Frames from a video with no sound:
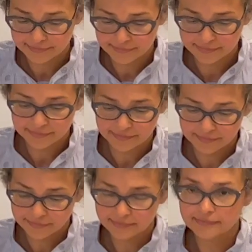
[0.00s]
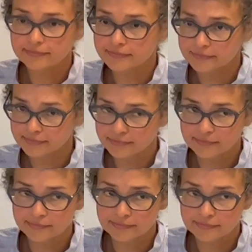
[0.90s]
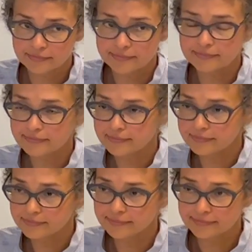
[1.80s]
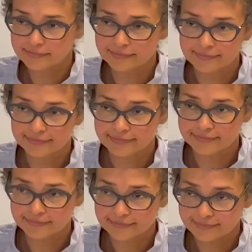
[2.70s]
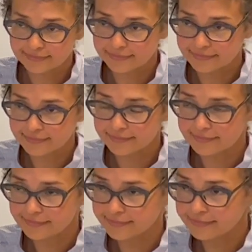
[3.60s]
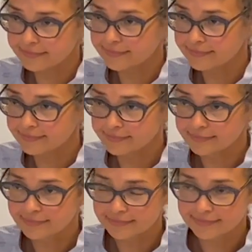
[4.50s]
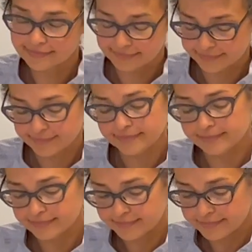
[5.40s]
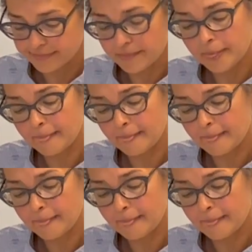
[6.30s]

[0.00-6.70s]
This person isn't speaking.